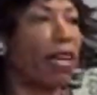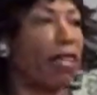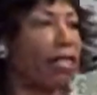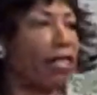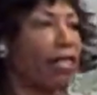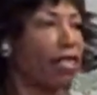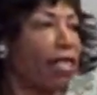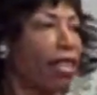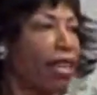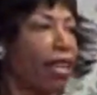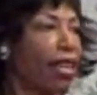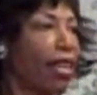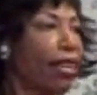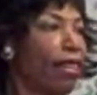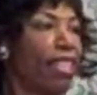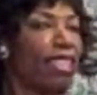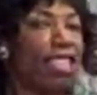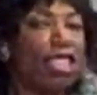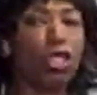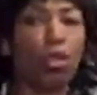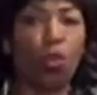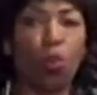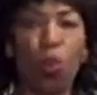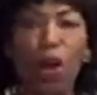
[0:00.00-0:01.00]
us.
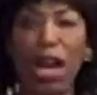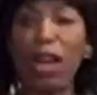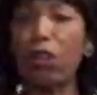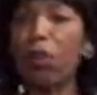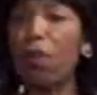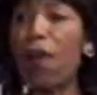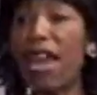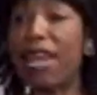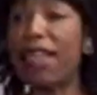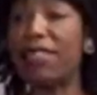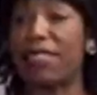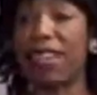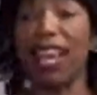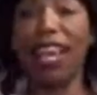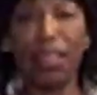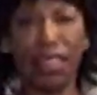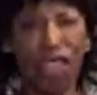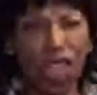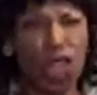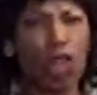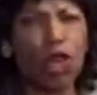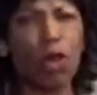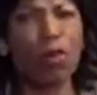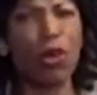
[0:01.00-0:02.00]
This is one race, the
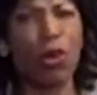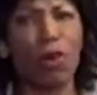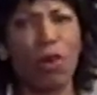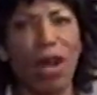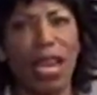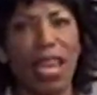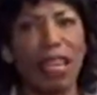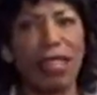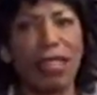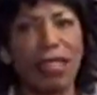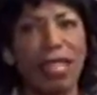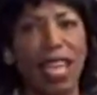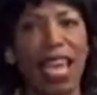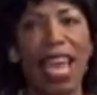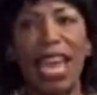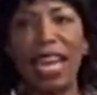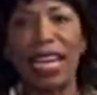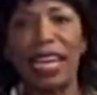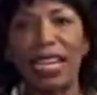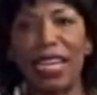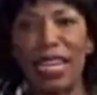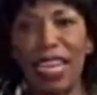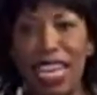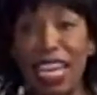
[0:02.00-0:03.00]
human race.
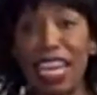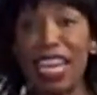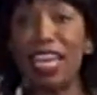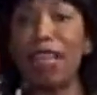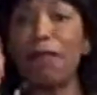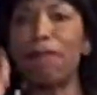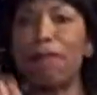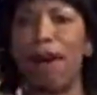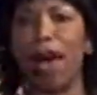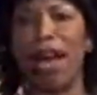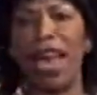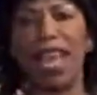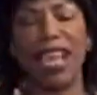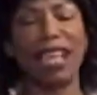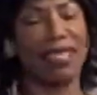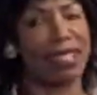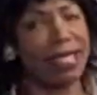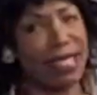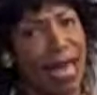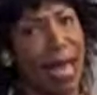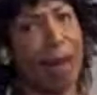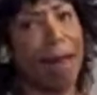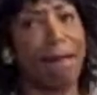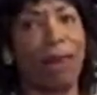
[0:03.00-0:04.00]
Lead by
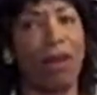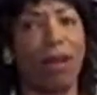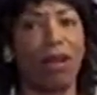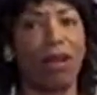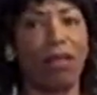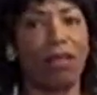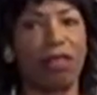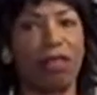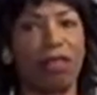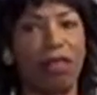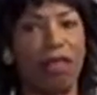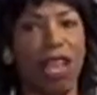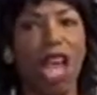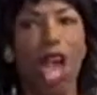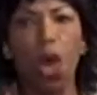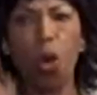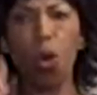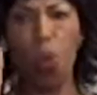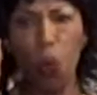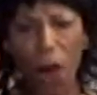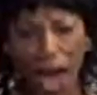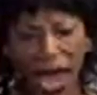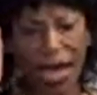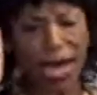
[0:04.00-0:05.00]
example.
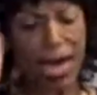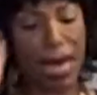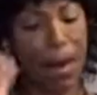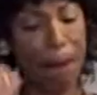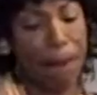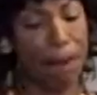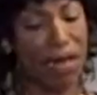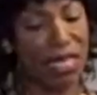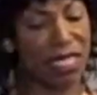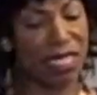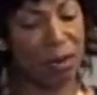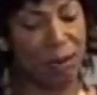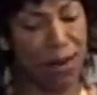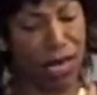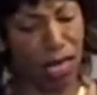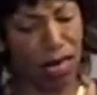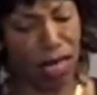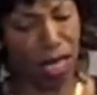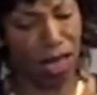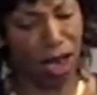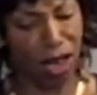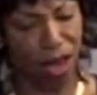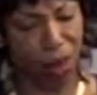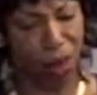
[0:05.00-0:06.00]
Wake up and smell
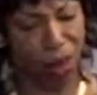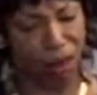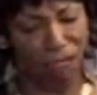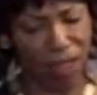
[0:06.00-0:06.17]
the coffee.